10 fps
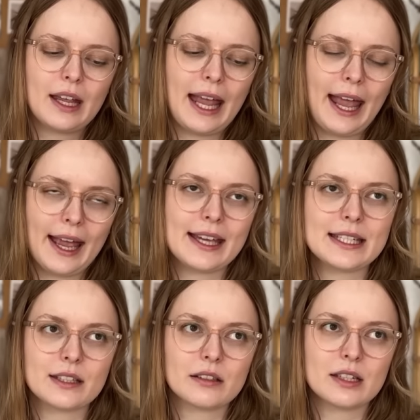had
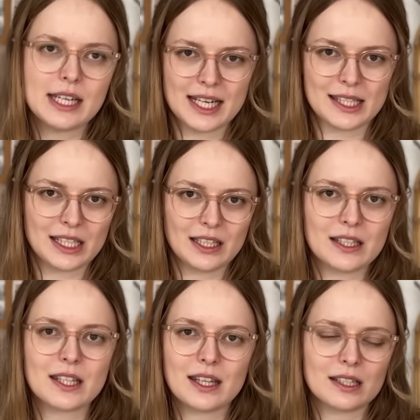tested
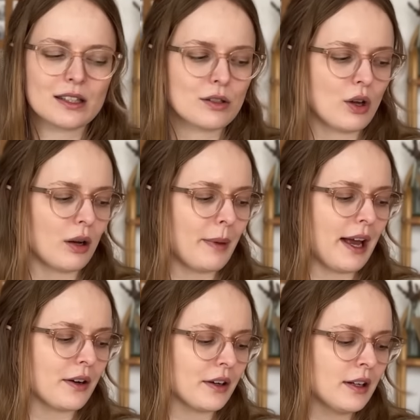this sock
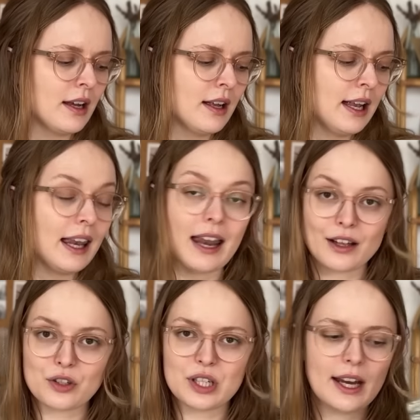pattern
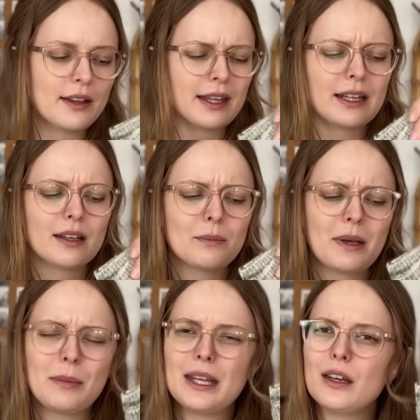last year, I think
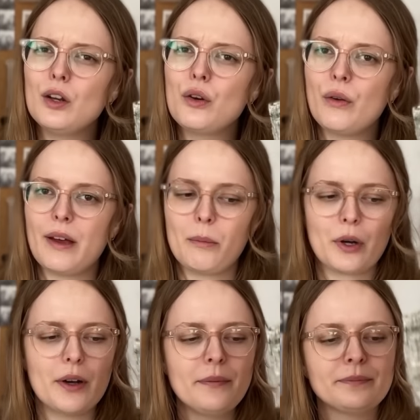maybe in
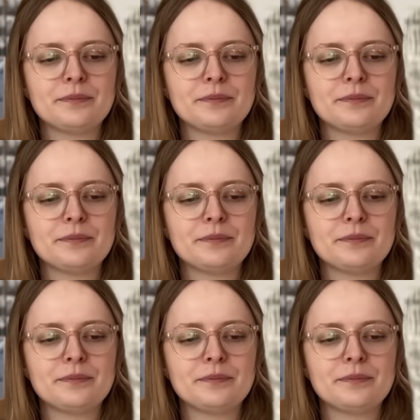November.